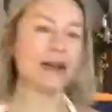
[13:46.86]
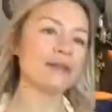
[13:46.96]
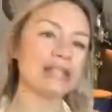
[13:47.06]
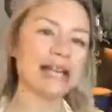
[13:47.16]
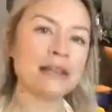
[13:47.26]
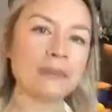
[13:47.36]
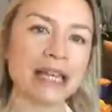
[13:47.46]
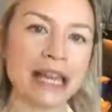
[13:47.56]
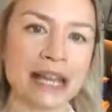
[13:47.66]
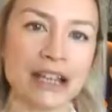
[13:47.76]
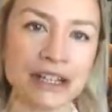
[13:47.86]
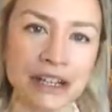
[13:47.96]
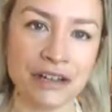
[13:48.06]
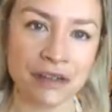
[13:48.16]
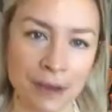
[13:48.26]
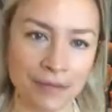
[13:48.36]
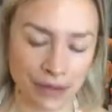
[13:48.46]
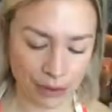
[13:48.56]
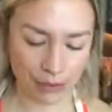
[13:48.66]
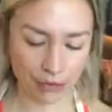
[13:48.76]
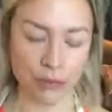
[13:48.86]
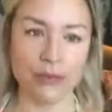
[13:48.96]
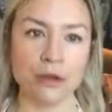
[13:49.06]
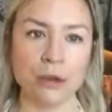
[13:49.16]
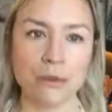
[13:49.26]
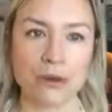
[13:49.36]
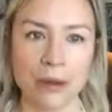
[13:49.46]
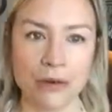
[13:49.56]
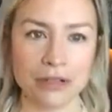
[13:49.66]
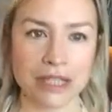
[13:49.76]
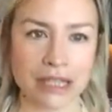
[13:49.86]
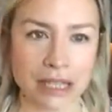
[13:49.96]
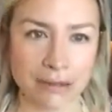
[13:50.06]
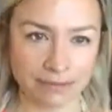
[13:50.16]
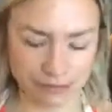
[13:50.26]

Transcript: I was saying at the beginning, I don't know if there are a few new people come on since then.